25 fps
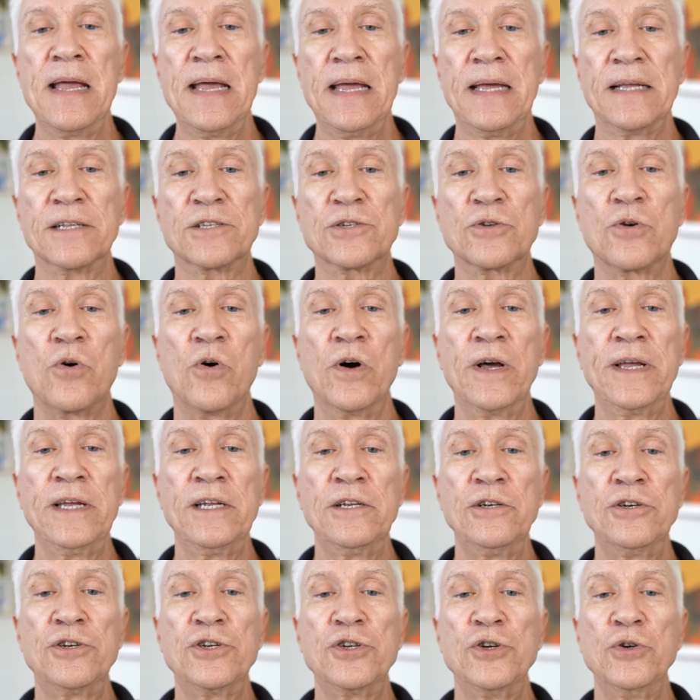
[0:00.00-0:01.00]
It's
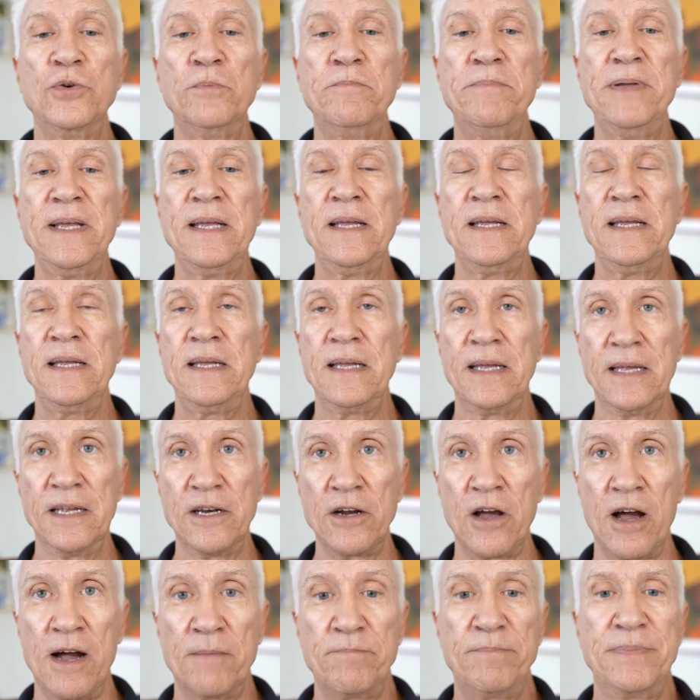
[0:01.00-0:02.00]
going to be
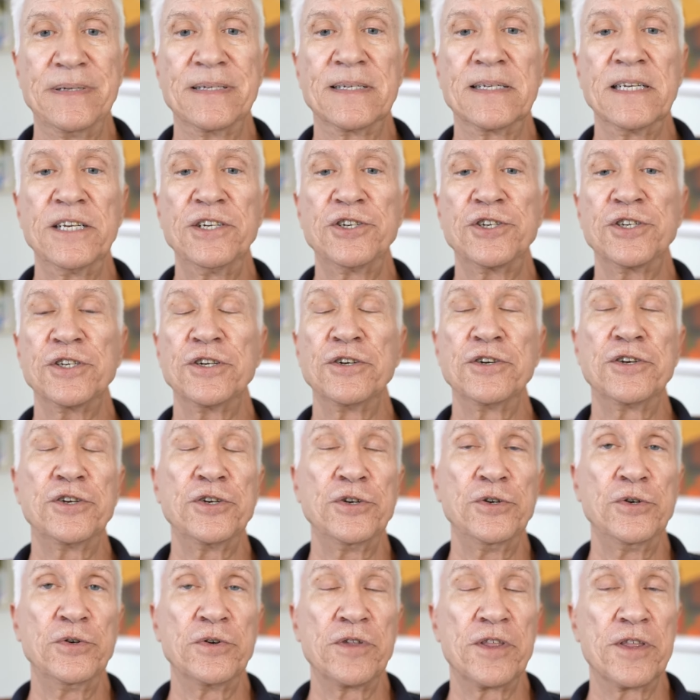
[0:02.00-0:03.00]
in opposition
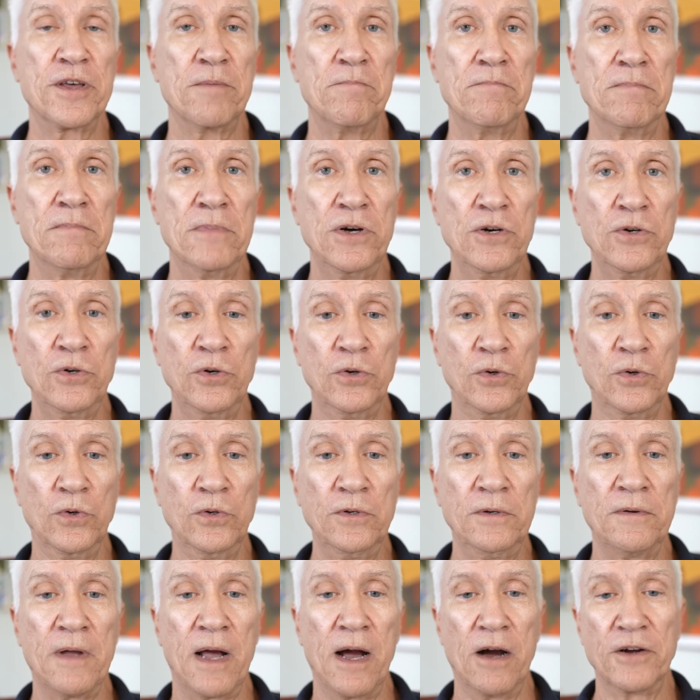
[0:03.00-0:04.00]
to the moon